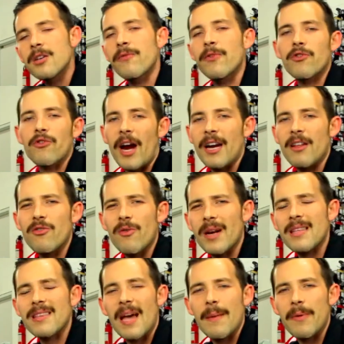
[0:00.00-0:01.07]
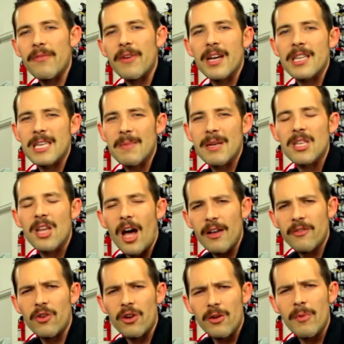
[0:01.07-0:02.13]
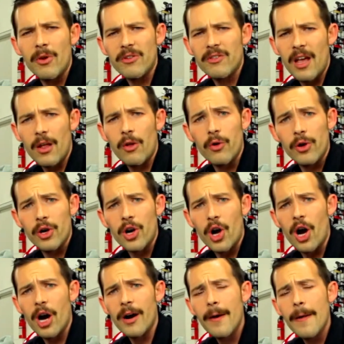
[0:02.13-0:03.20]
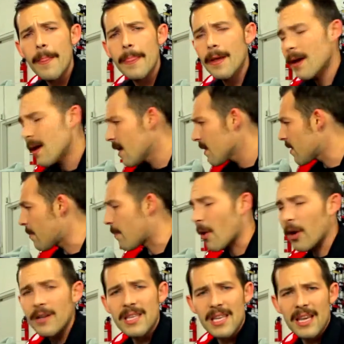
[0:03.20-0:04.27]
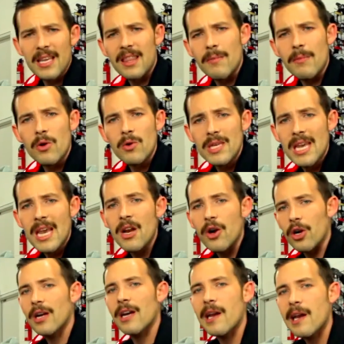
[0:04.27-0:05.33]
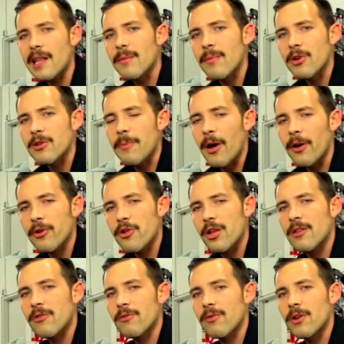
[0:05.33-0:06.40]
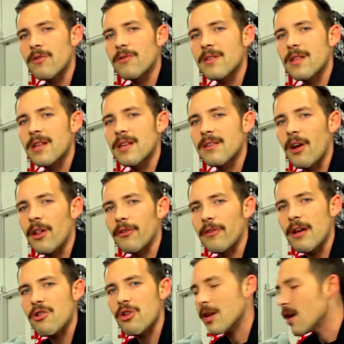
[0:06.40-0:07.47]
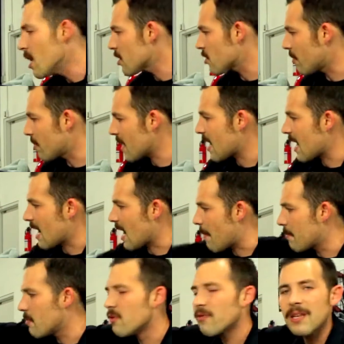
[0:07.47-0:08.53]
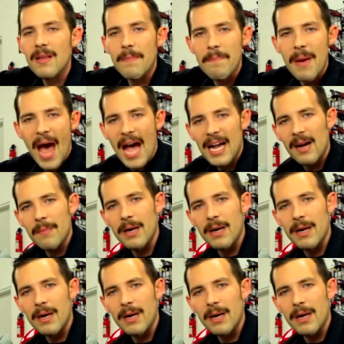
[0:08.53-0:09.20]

So if you're trying to do any type of custom exhaust on your motorcycle or your car, the parts that get the most heat are going to need the most polishing to reduce the discoloration. So I'm going to get up, move to the back.